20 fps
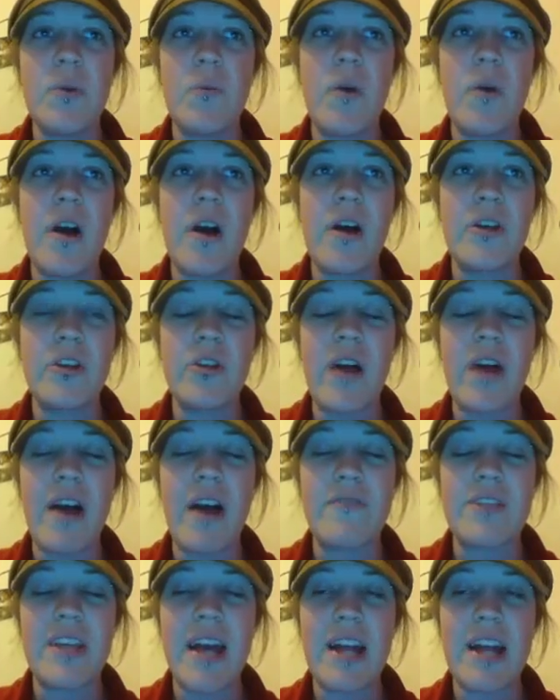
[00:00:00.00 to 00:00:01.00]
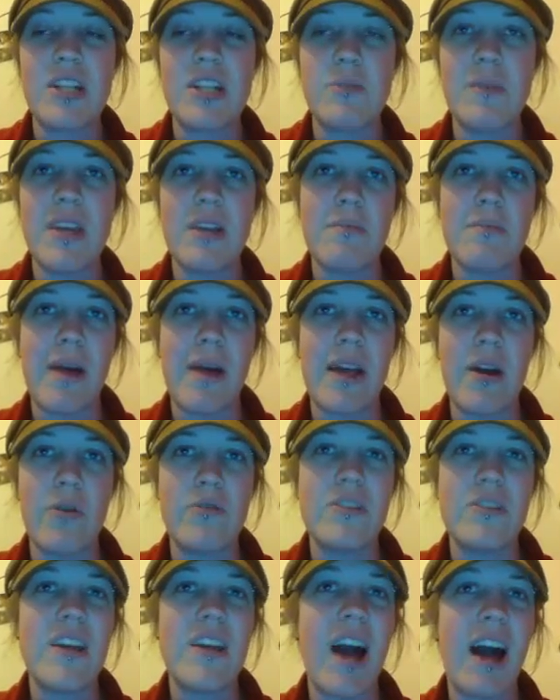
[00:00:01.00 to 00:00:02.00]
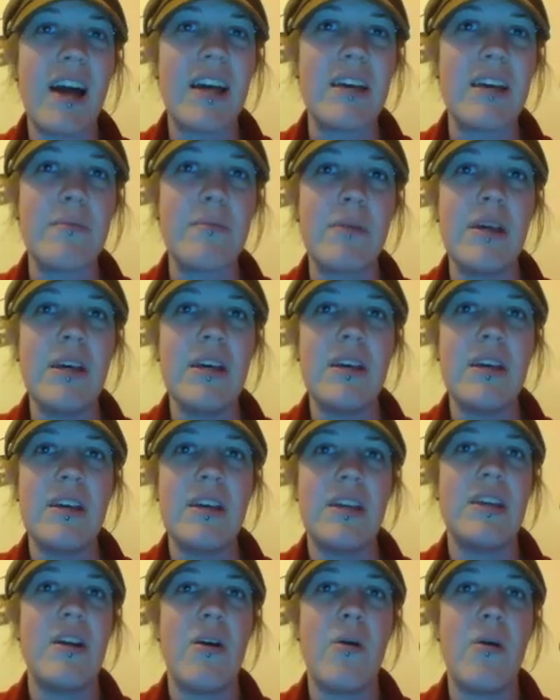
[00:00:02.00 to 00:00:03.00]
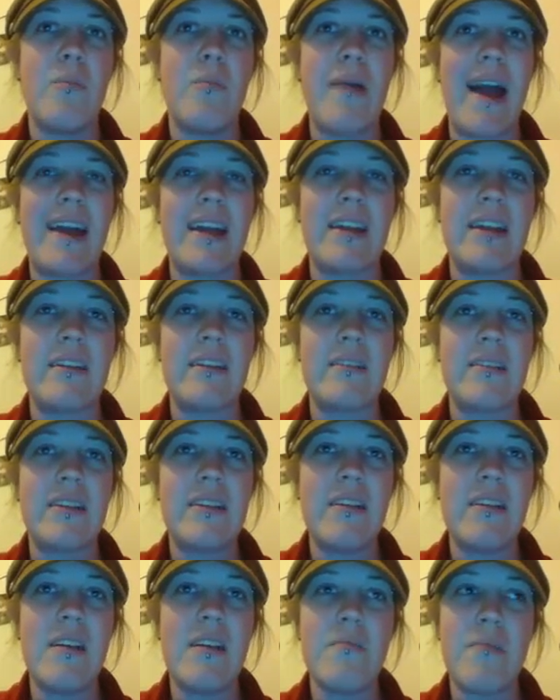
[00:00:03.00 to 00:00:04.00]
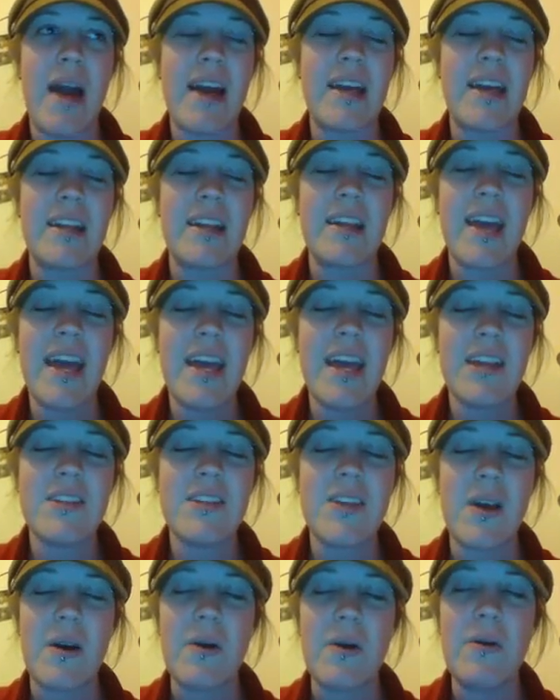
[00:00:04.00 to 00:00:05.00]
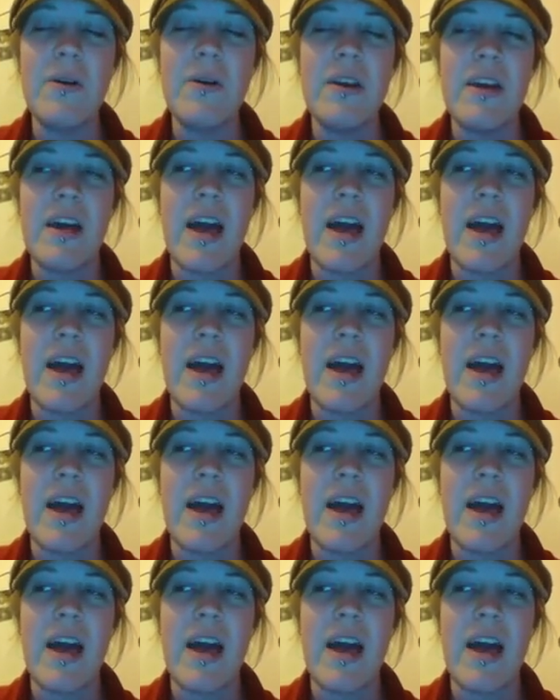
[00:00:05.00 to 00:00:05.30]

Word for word: "Well, you'll have to catch me in my own time," you know, back in back in Kanto,